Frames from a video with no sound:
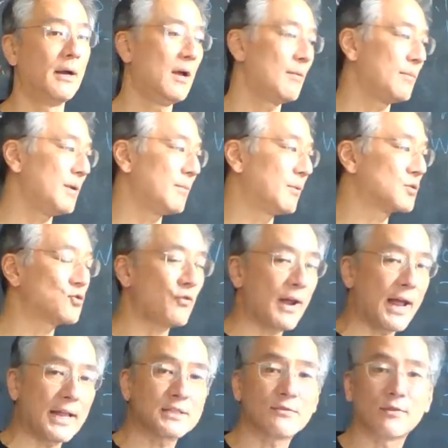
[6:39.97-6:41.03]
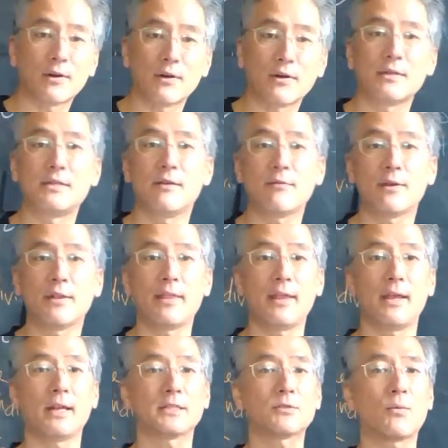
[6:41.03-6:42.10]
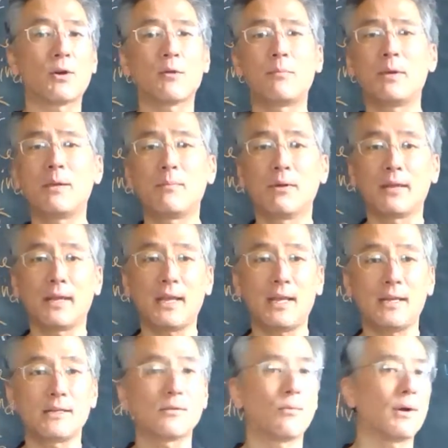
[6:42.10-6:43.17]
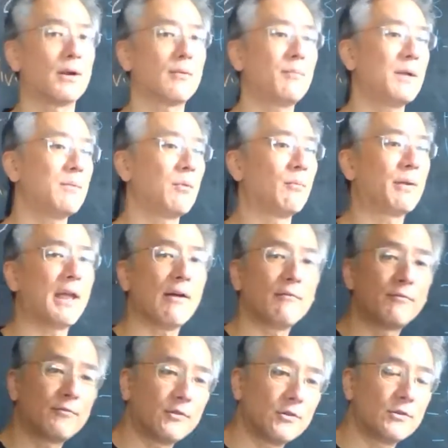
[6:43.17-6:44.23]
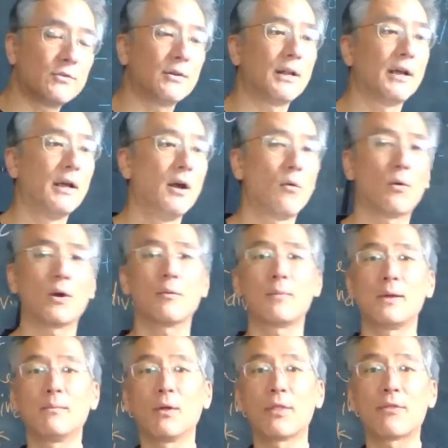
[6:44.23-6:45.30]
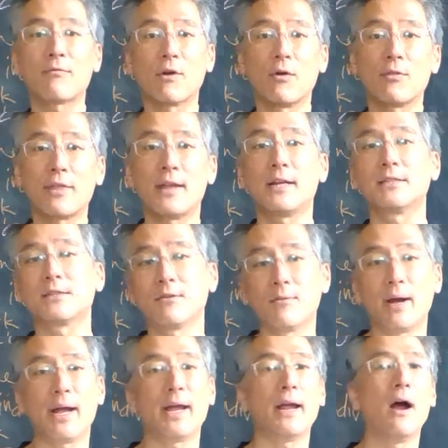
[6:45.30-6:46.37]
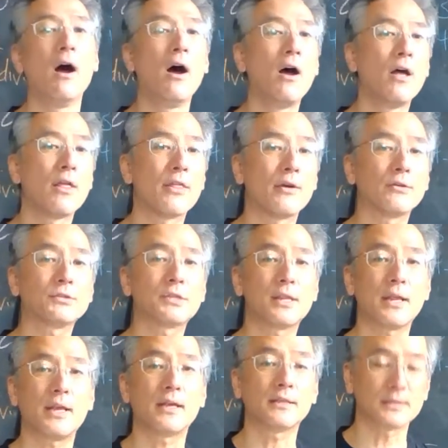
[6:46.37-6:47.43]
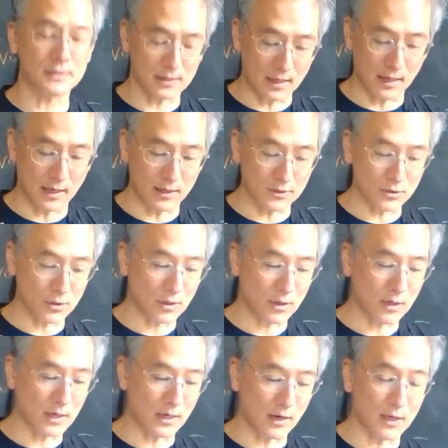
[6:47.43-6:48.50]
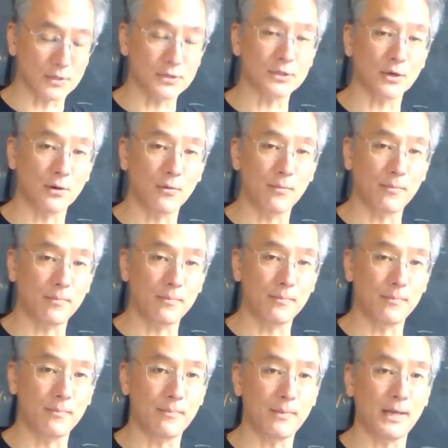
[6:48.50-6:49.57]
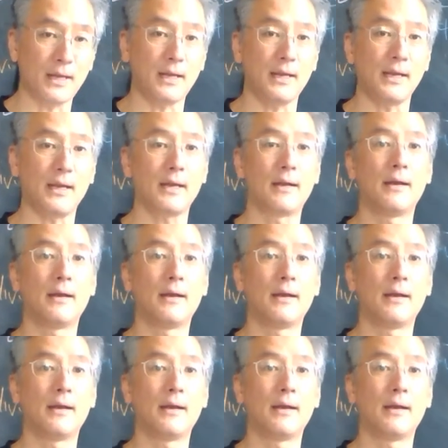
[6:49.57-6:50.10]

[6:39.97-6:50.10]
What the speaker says: people transfer different things? Where do people eat? Where do people get food? Where do people throw things away? Those things can also be